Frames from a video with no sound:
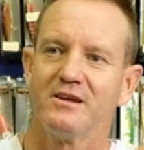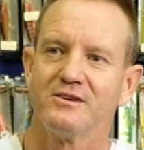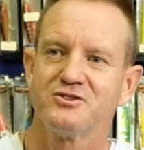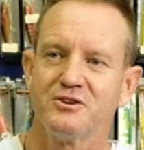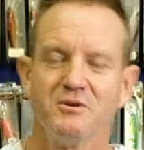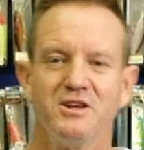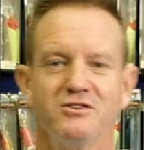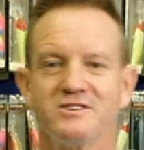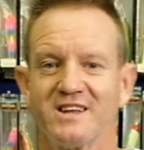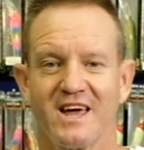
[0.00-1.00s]
should we
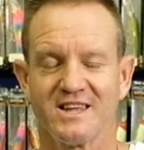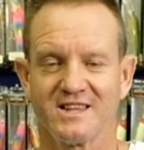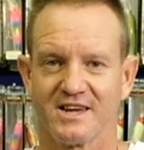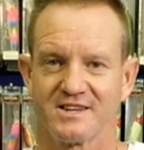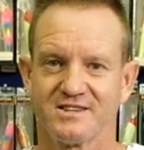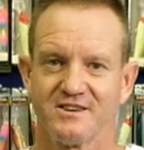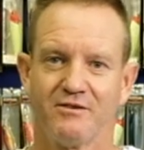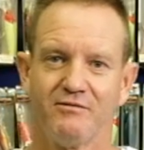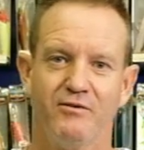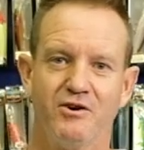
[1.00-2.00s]
use an 8x?
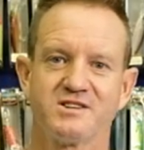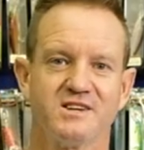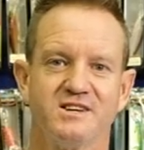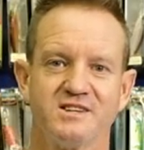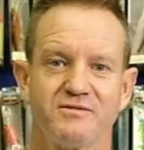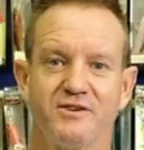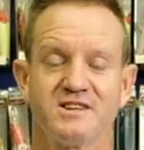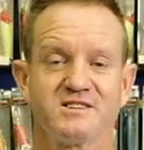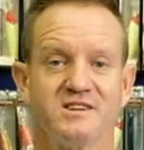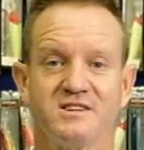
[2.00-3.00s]
versus, for
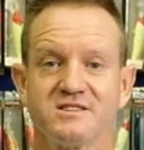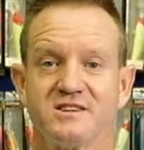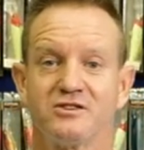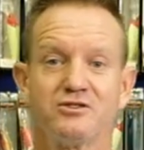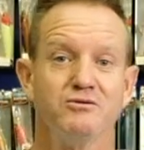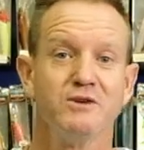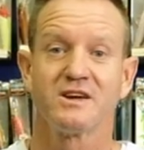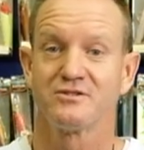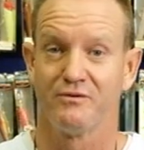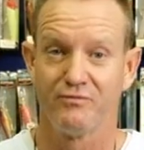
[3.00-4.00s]
instance, a 2X or